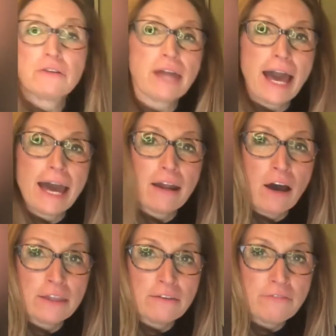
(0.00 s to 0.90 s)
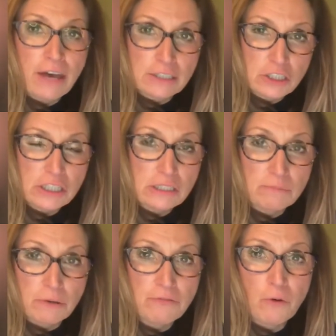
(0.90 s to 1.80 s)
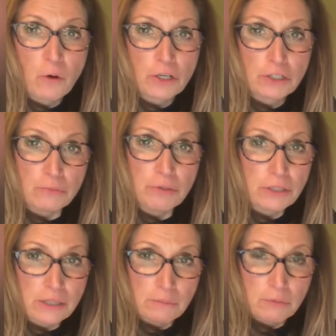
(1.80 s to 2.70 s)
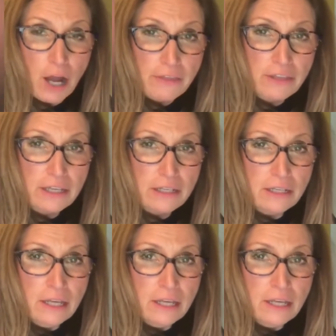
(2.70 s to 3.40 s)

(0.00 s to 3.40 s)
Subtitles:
that on the veggies before you put the broth in,